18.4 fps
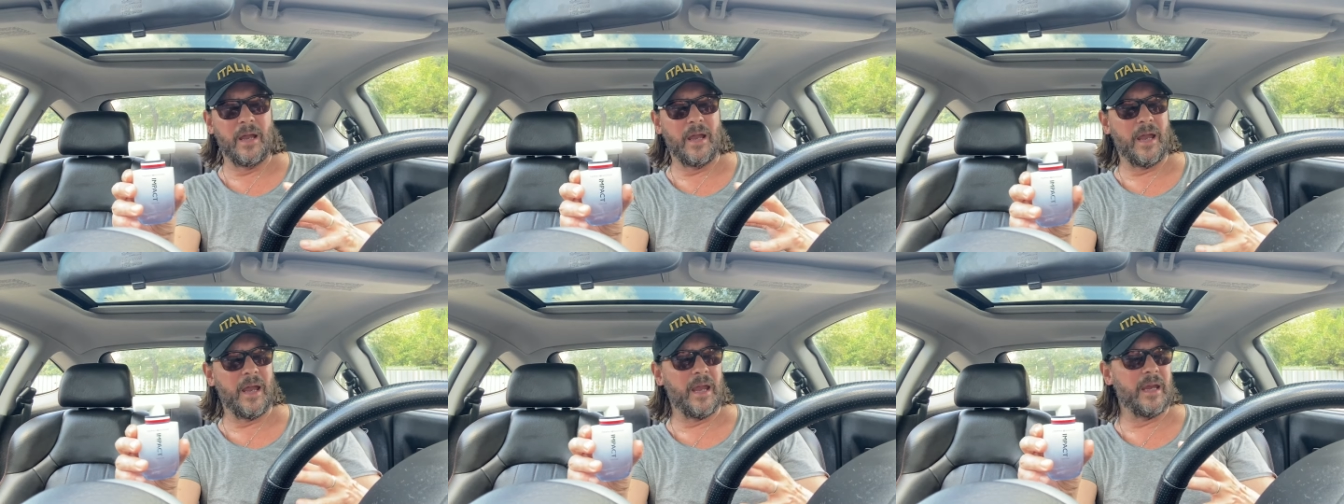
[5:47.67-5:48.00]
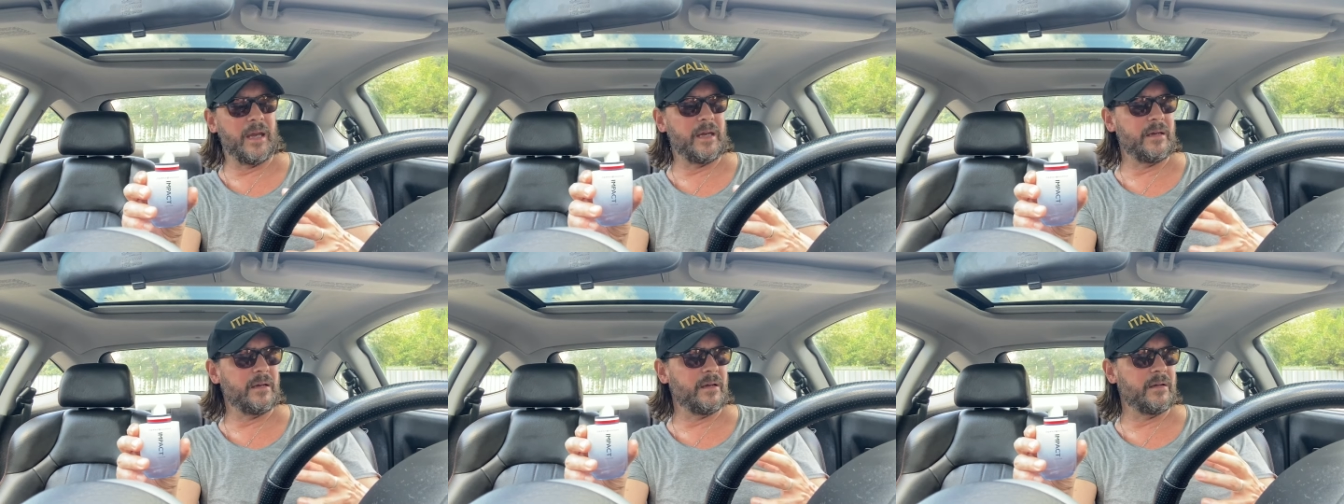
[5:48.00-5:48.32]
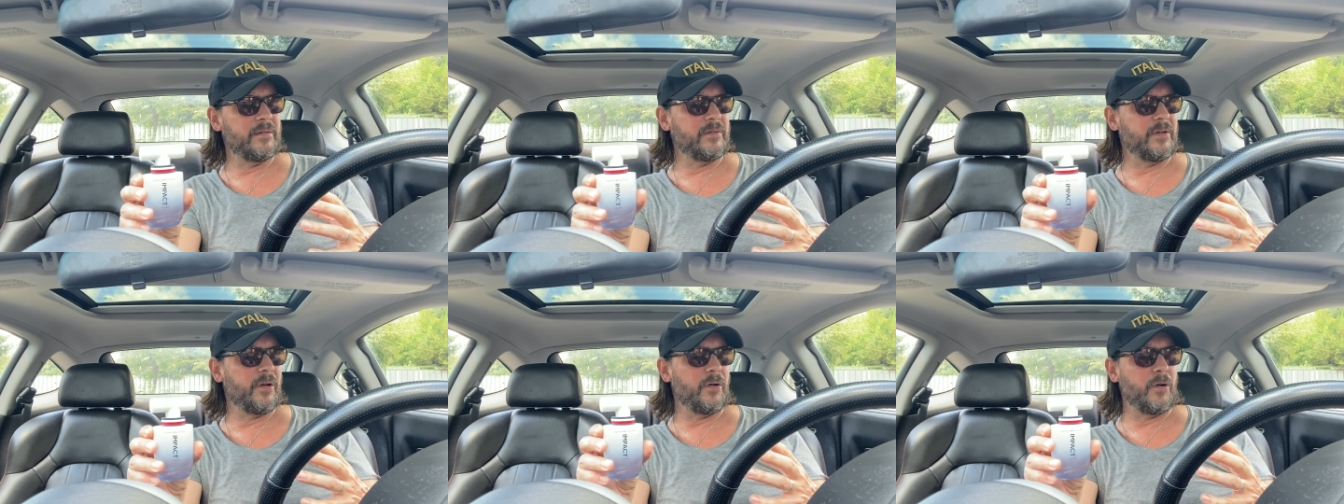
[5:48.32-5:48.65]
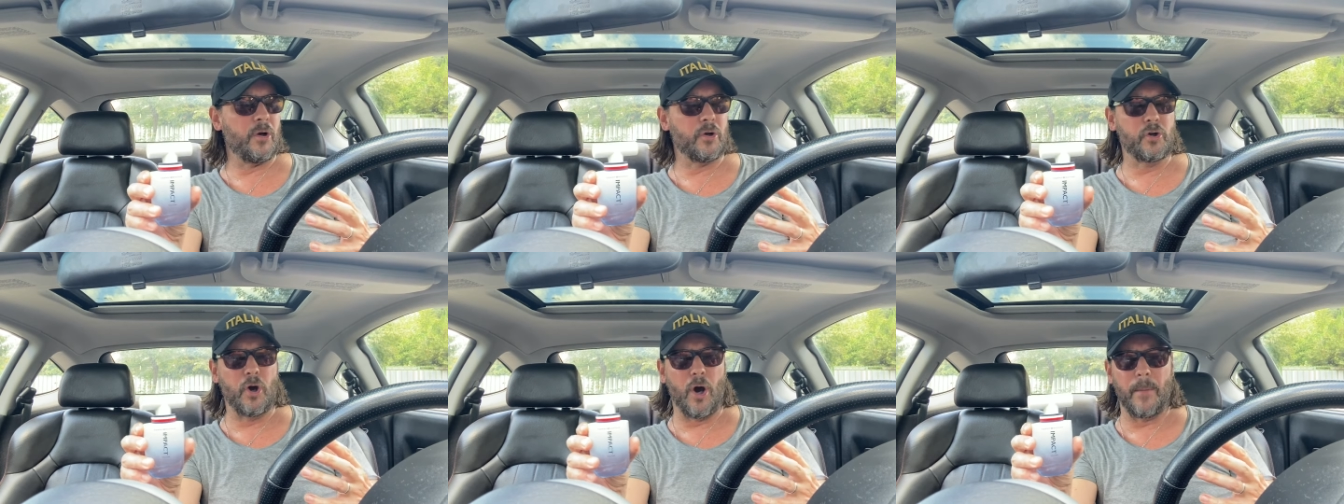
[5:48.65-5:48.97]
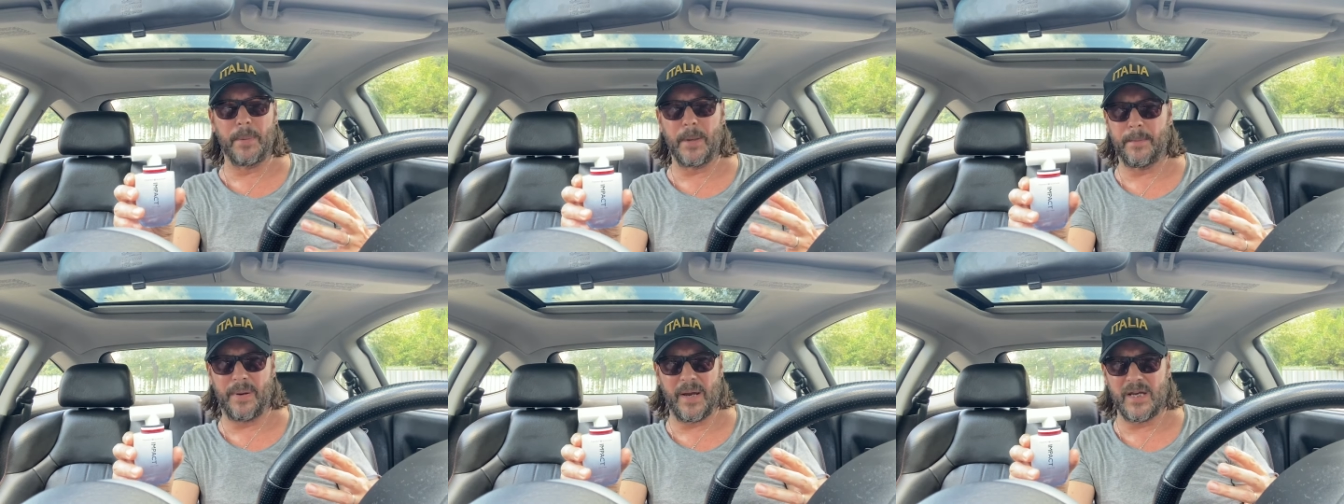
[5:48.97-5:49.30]
a no a
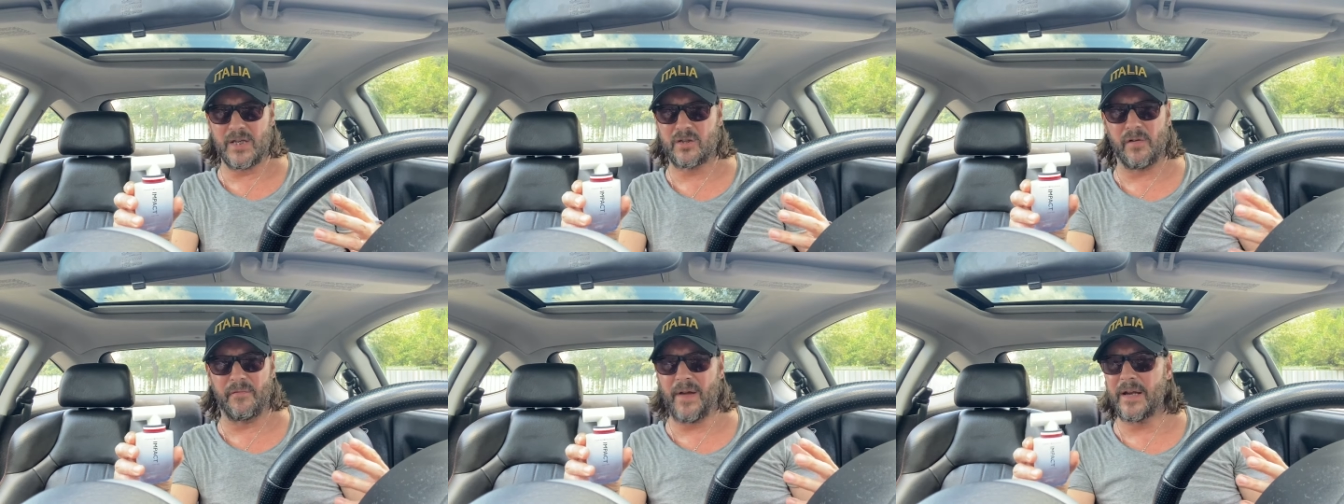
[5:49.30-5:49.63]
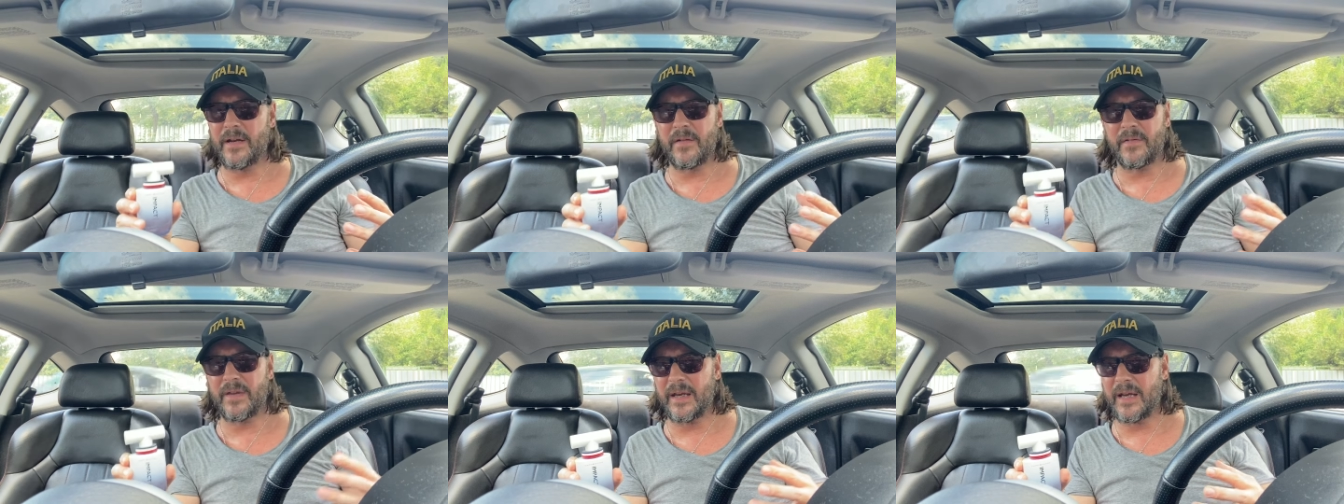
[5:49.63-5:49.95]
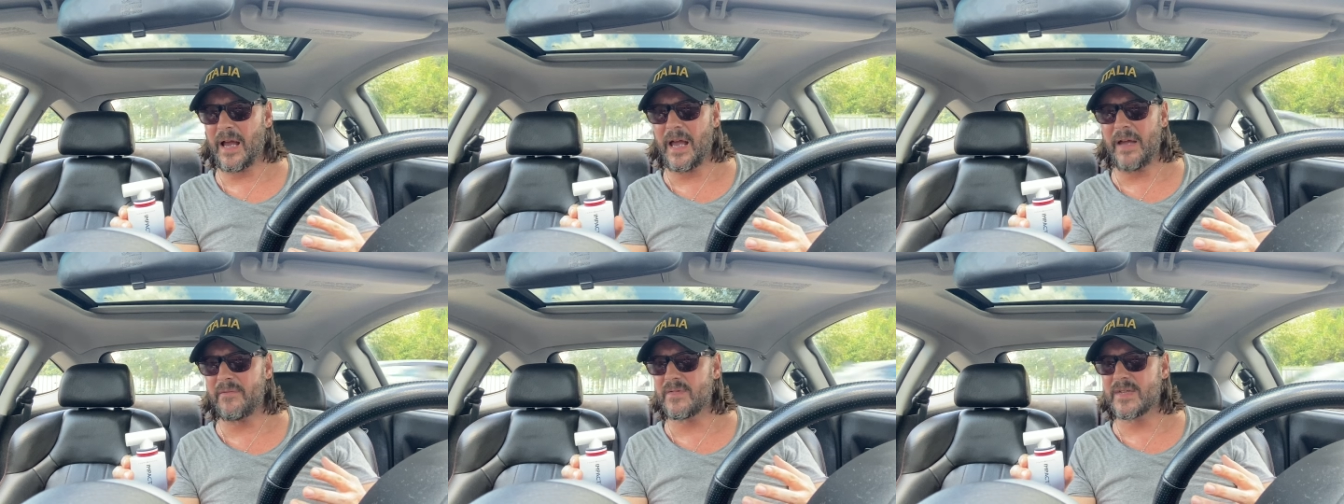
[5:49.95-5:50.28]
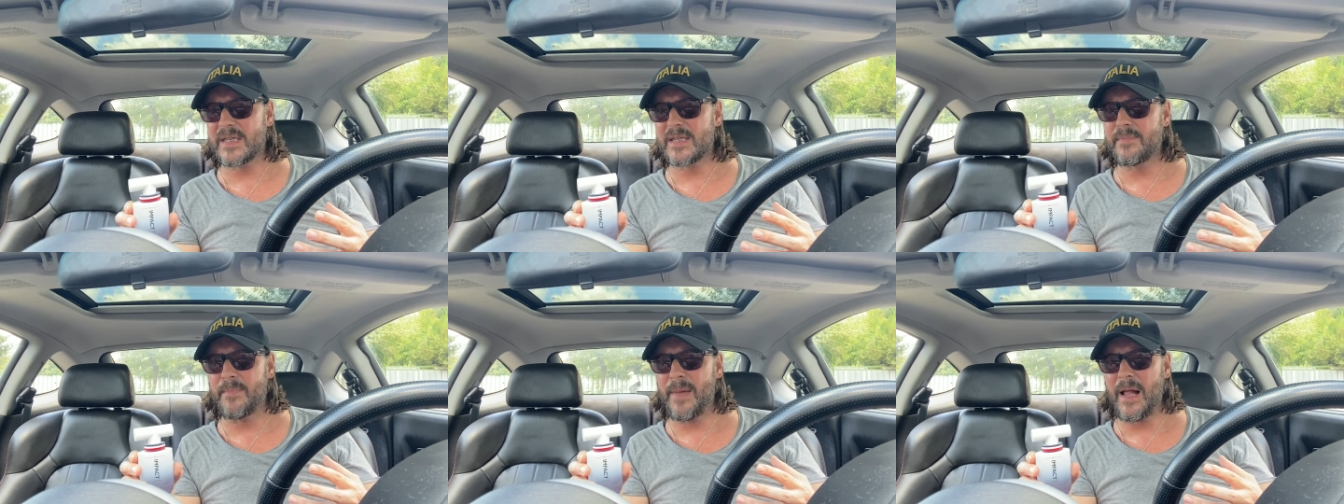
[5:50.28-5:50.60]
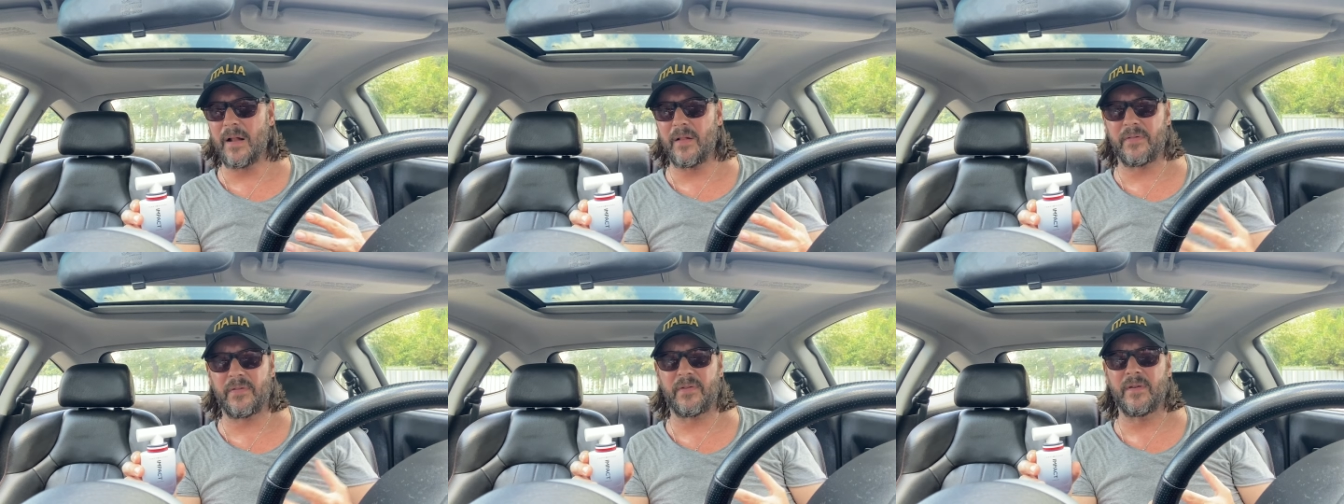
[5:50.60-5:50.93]
copy paste of anything. I haven't
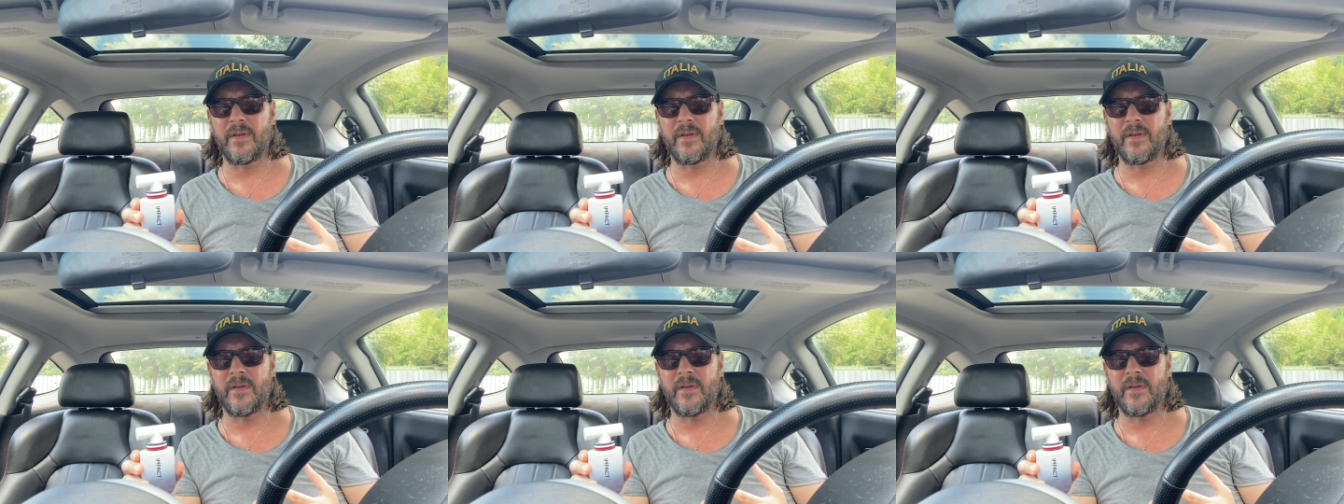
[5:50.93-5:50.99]
smelled